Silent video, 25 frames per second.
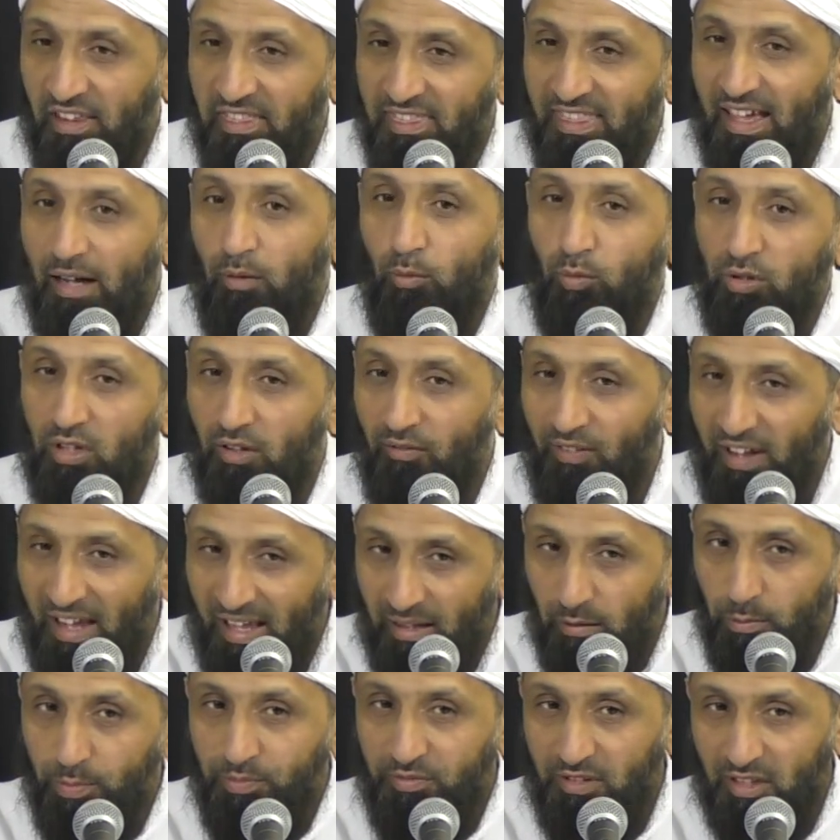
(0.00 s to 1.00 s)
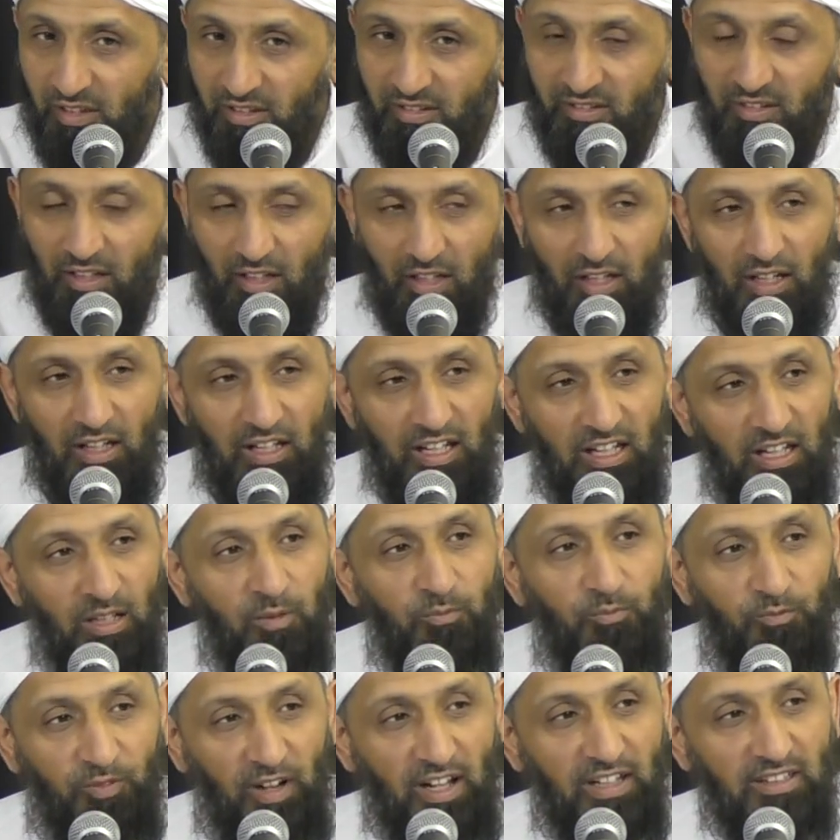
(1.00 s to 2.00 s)
And that would have helped us
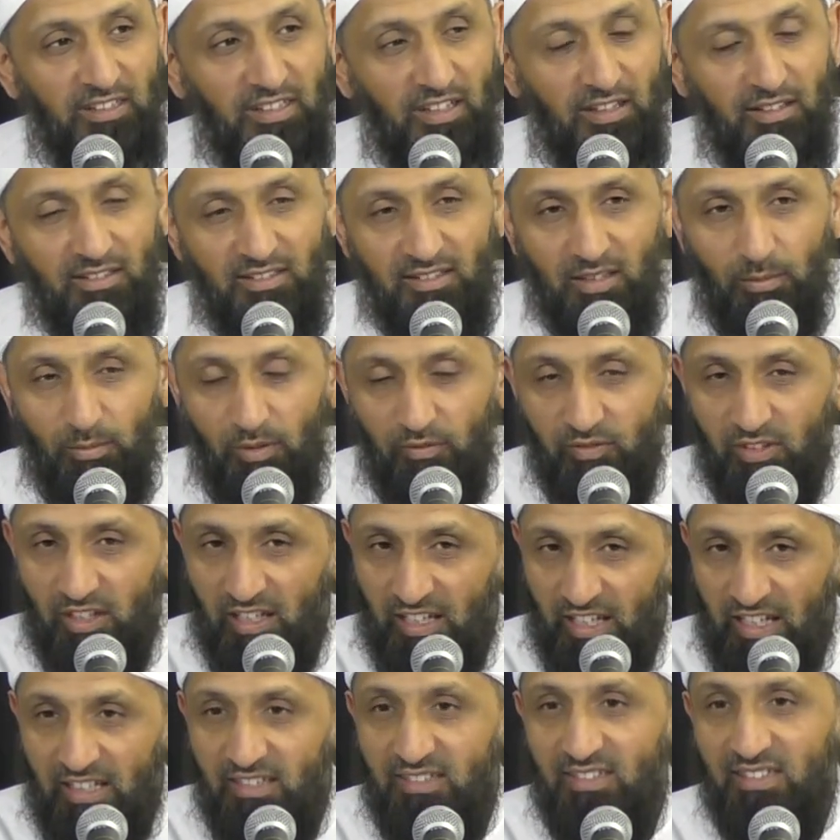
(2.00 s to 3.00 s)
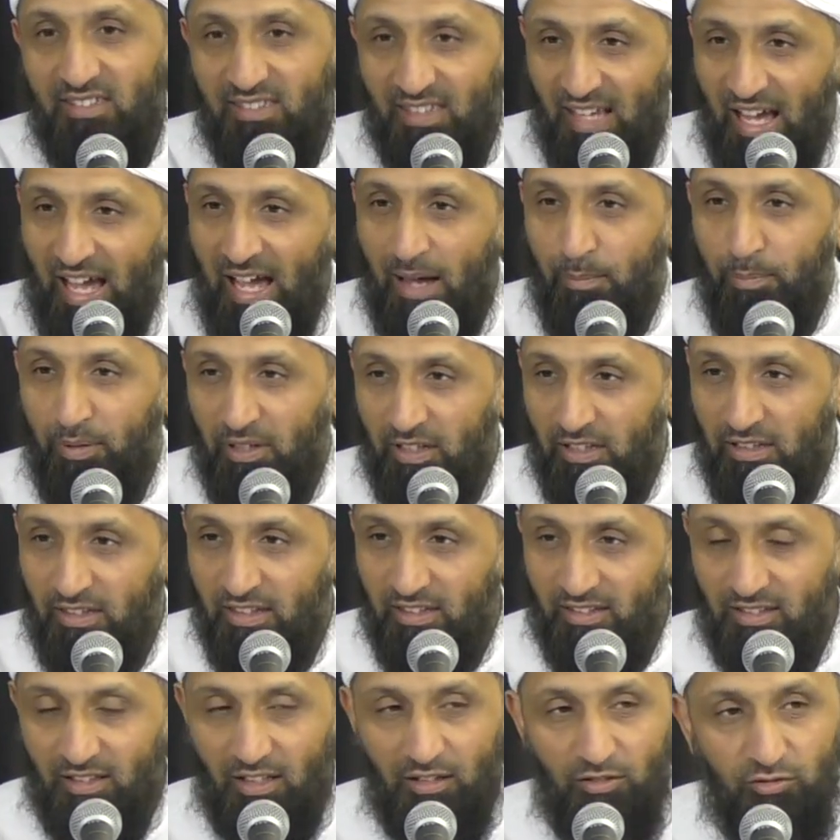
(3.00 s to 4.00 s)
in fighting some of the cases that happen in
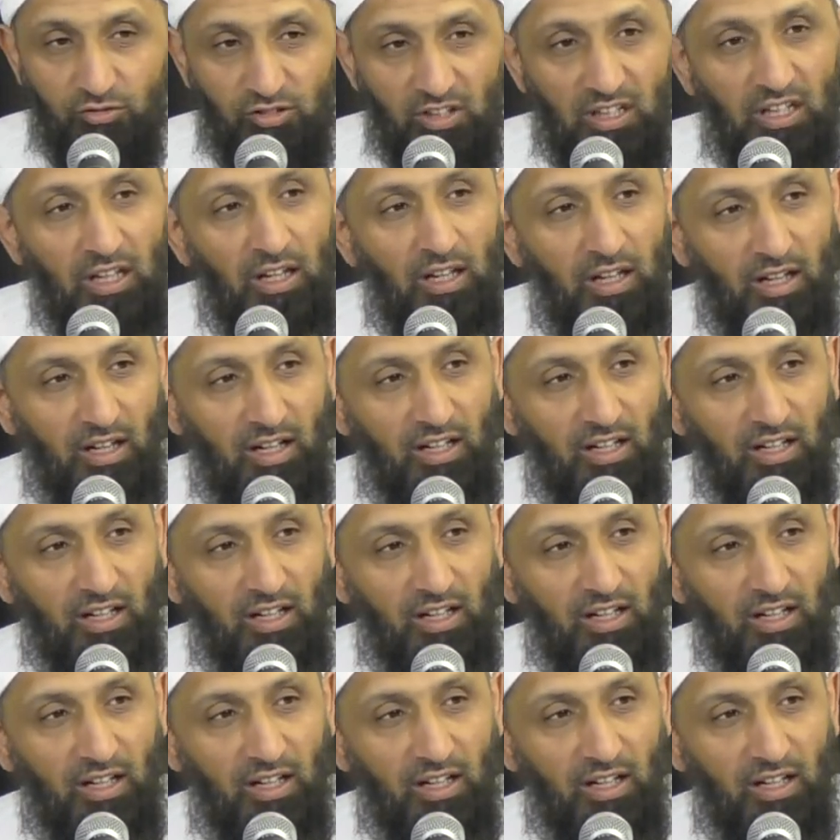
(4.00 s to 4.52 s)
this country.